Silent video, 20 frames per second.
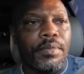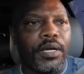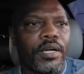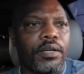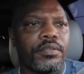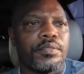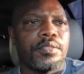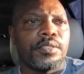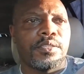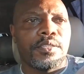
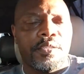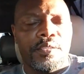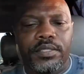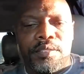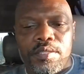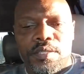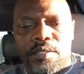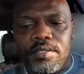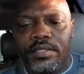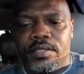To get
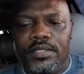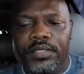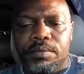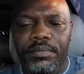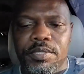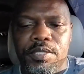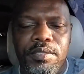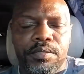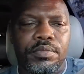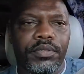there,
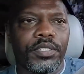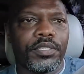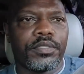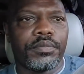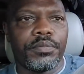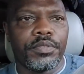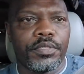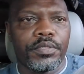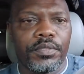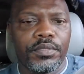GB
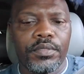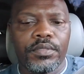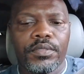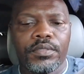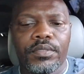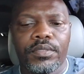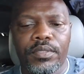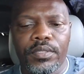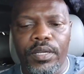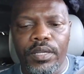Crisp.
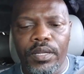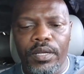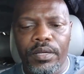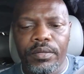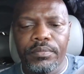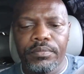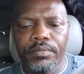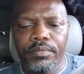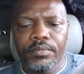Shut up.